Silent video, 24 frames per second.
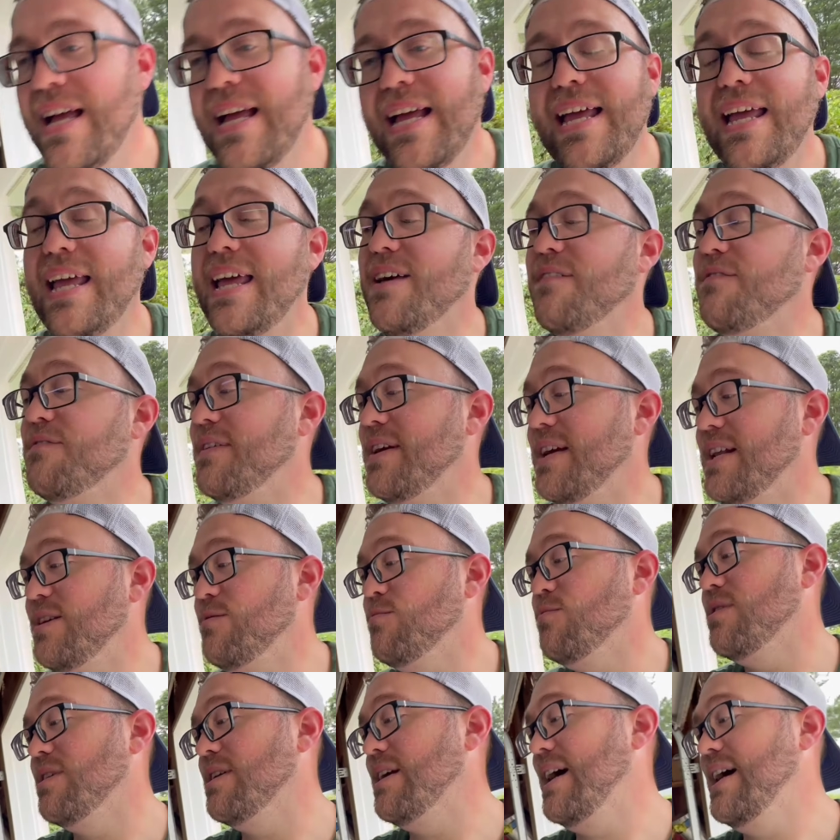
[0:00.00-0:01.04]
If
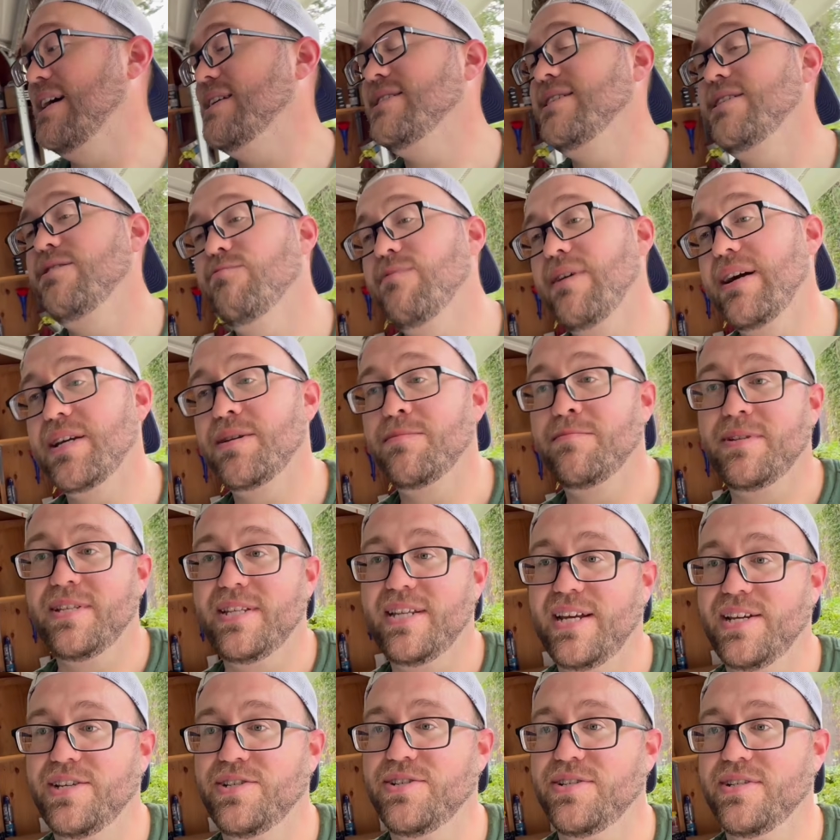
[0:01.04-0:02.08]
anyone has any
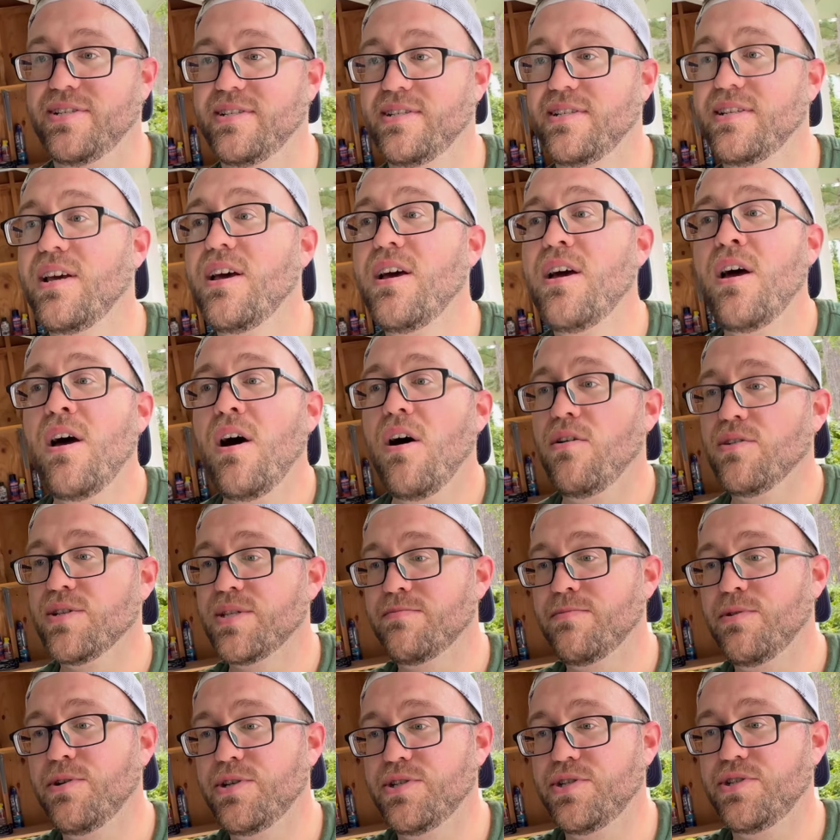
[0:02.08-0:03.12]
recommendations on
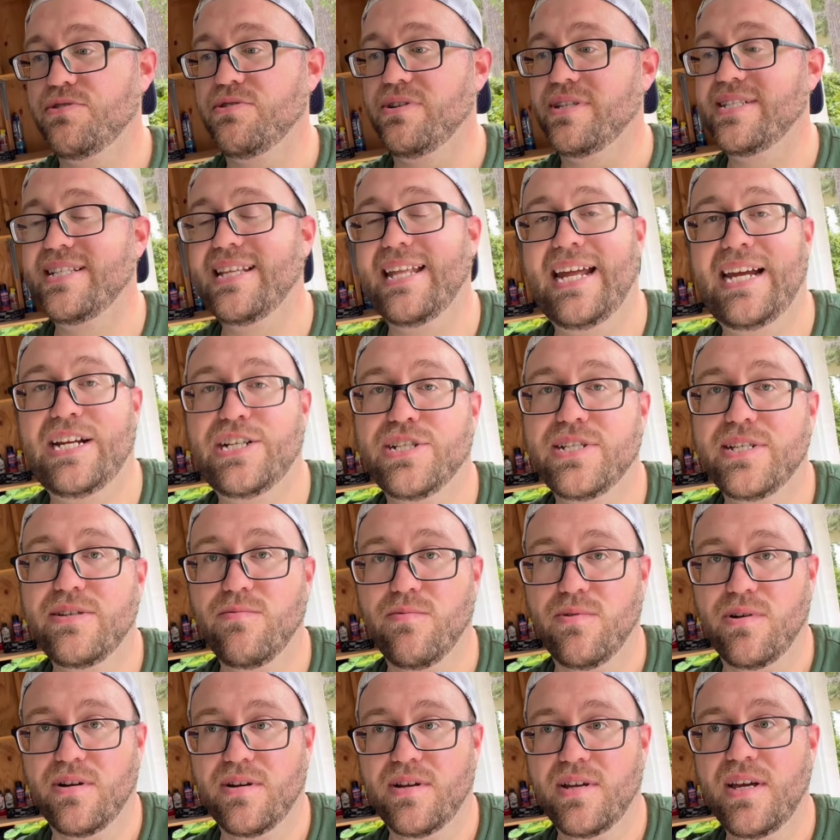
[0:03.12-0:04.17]
some hood struts that actually
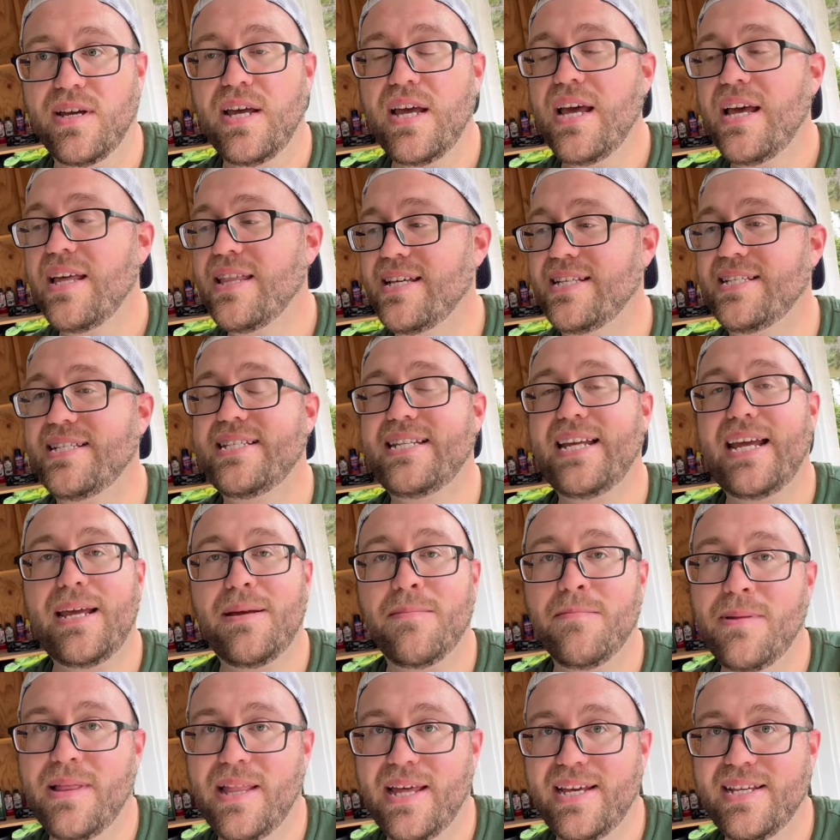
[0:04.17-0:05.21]
work, that stay
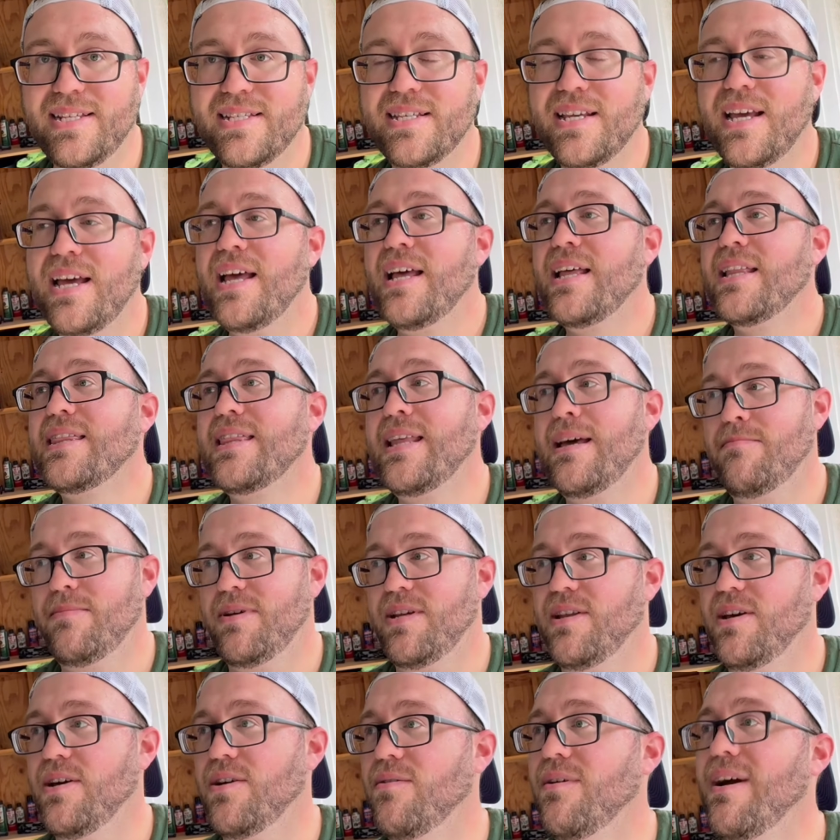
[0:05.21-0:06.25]
in place, let me
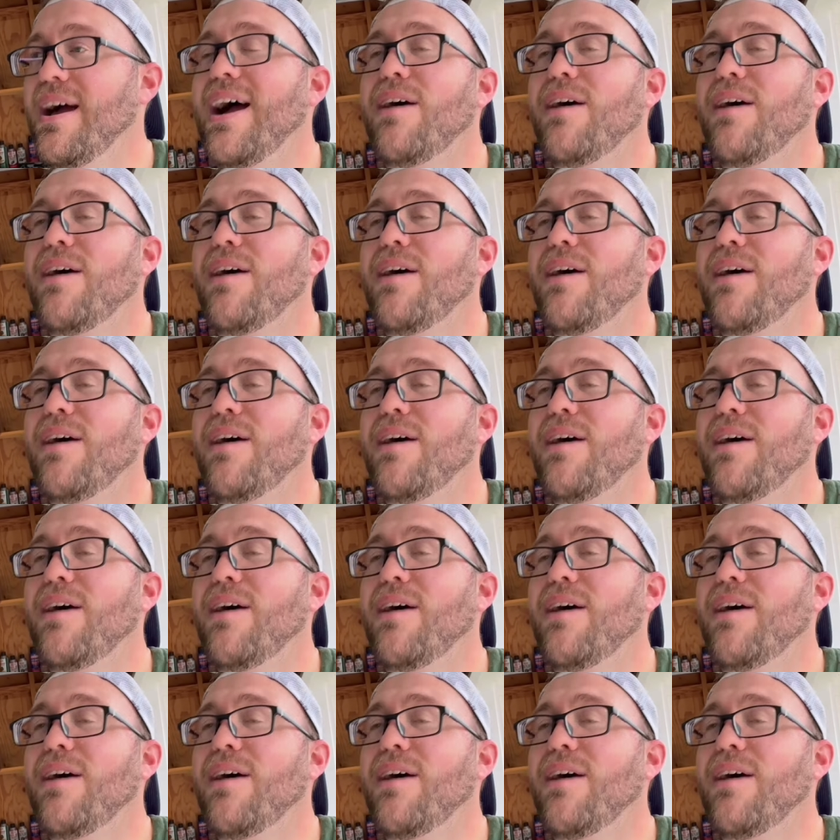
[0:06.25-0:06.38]
know.